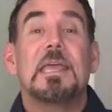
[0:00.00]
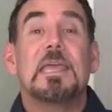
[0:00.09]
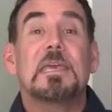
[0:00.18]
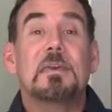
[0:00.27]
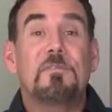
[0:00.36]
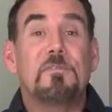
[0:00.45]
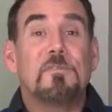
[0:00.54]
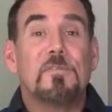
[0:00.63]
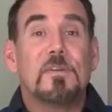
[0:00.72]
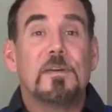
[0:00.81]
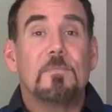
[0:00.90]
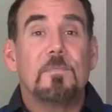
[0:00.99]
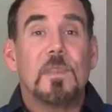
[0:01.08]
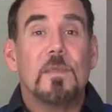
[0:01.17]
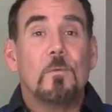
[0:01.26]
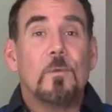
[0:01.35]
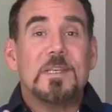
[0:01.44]
if
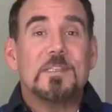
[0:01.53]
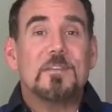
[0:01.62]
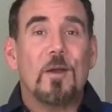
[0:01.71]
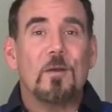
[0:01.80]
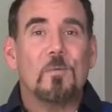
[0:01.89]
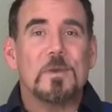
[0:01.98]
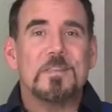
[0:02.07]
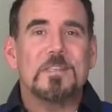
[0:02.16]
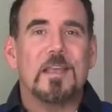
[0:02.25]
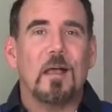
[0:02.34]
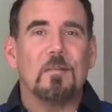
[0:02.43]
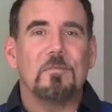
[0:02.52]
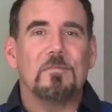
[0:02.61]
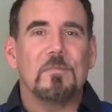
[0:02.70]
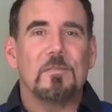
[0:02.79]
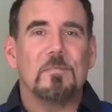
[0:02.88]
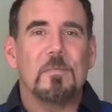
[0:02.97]
we start with
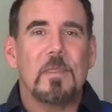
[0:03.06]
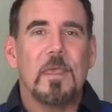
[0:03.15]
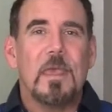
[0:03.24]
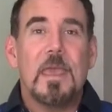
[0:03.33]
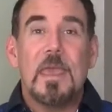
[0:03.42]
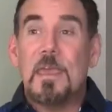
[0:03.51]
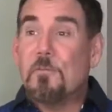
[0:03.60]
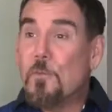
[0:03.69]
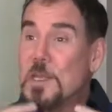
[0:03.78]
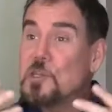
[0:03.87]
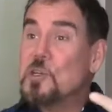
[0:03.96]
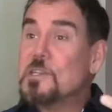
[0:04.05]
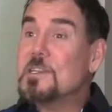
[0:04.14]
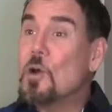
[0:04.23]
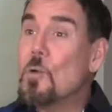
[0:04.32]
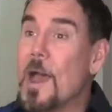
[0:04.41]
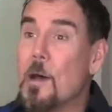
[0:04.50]
self. If we just
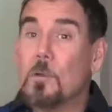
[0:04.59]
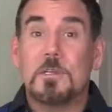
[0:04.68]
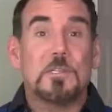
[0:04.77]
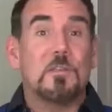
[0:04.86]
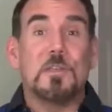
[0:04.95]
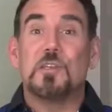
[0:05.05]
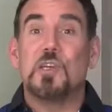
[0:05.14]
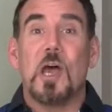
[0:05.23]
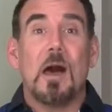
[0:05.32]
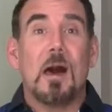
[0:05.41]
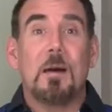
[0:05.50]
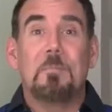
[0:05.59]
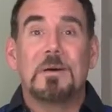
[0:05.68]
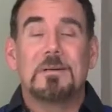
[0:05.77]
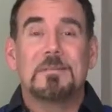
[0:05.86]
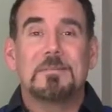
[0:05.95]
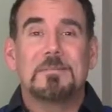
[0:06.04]
go out to the job
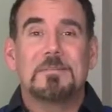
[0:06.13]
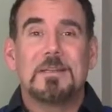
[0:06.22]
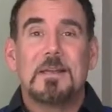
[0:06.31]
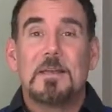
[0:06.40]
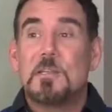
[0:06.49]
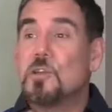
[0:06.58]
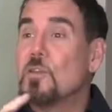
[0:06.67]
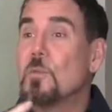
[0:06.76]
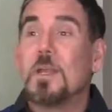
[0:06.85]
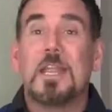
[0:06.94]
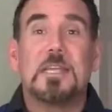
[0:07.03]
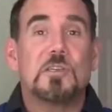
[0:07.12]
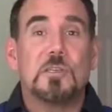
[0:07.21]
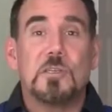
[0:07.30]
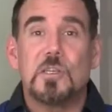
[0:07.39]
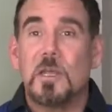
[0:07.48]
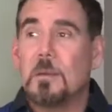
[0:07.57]
to the
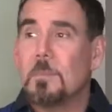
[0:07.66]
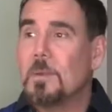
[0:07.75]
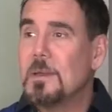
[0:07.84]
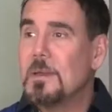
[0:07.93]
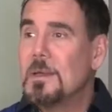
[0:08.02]
relationship,